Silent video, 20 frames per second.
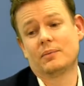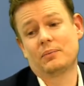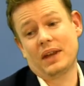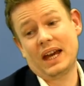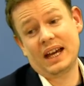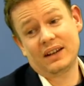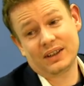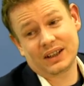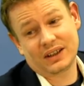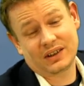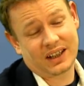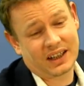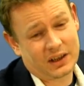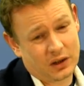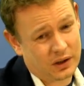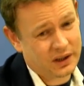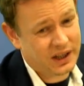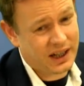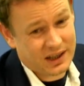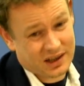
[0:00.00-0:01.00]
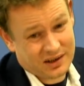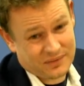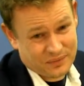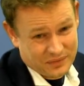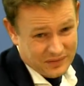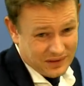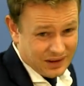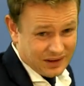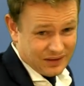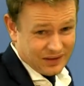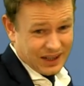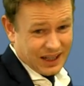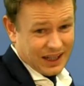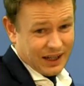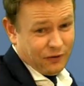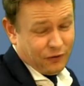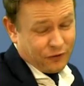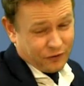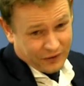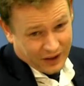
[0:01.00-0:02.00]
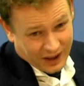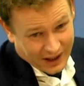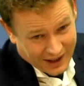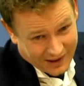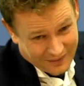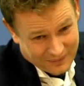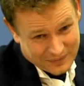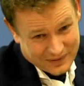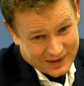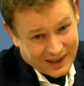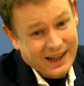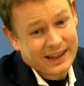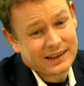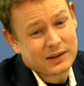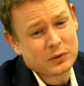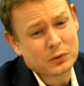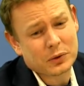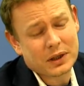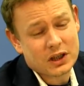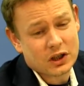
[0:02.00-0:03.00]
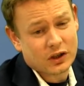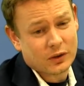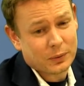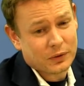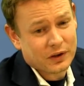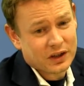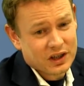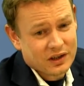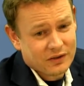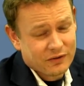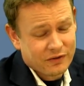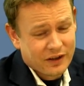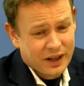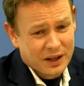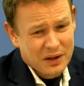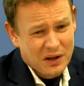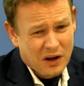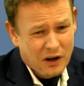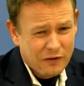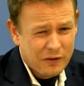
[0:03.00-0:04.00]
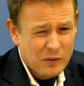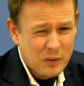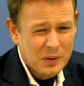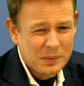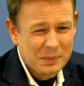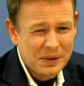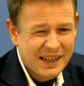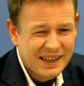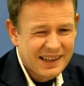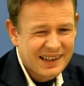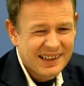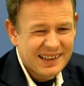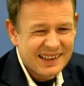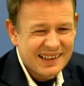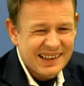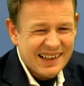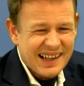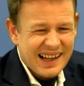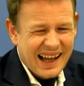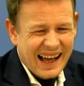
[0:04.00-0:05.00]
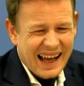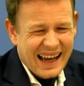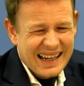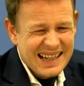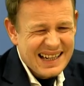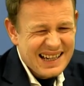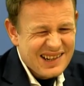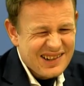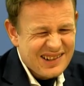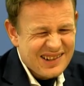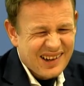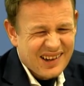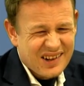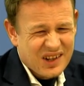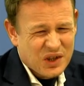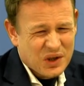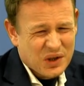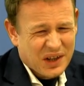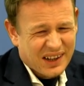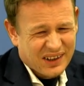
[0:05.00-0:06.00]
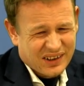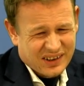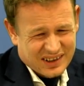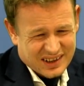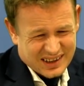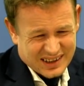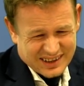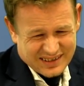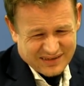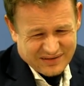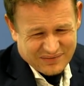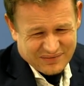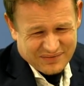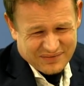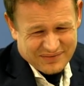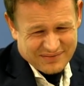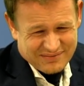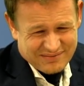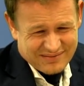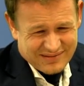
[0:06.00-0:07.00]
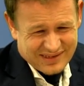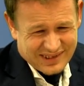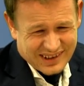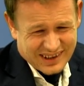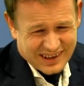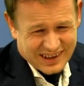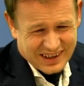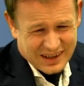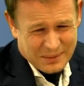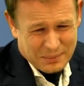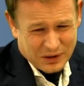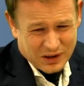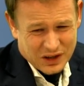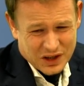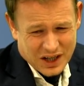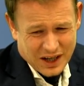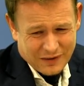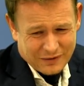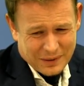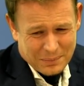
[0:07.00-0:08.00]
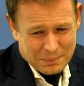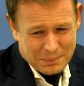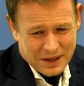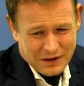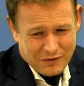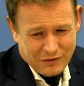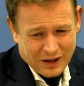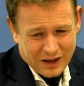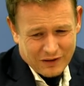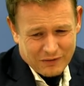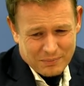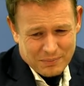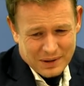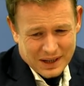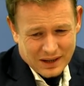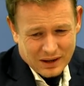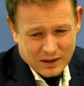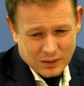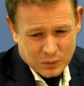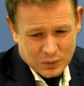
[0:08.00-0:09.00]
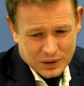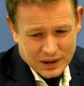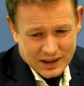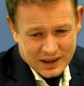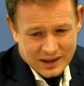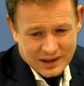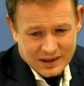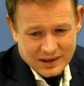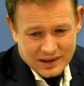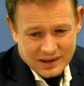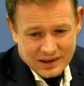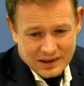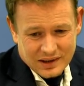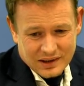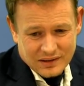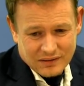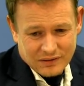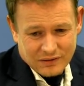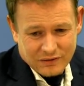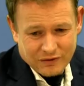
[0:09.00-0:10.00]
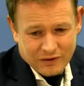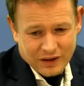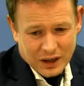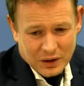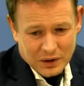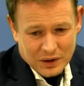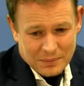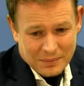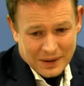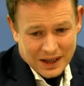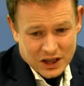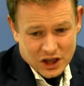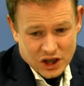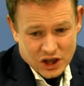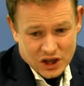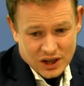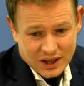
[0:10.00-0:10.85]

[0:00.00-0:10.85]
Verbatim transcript: Having said all that, if I don't reach this position very often with black, I do not trust the position after b5, b3 very much.